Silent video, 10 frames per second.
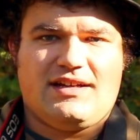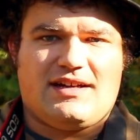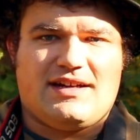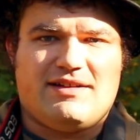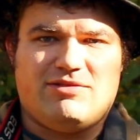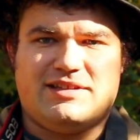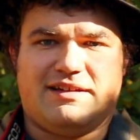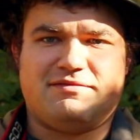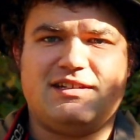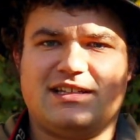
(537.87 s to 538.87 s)
I really
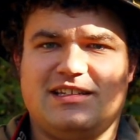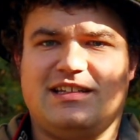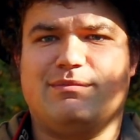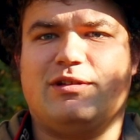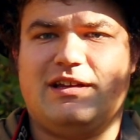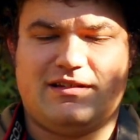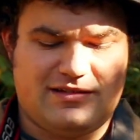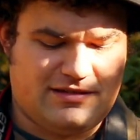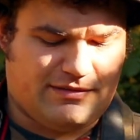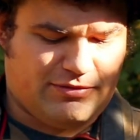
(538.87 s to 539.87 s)
have nothing
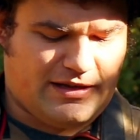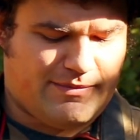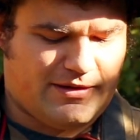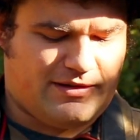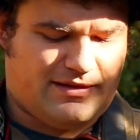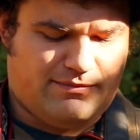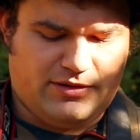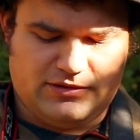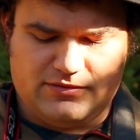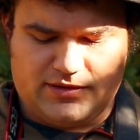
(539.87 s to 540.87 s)
to complain about in the
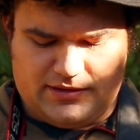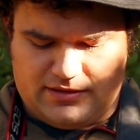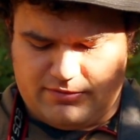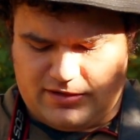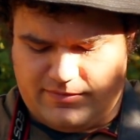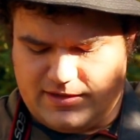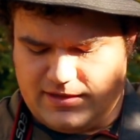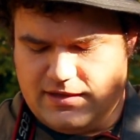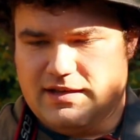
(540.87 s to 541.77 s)
build quality department.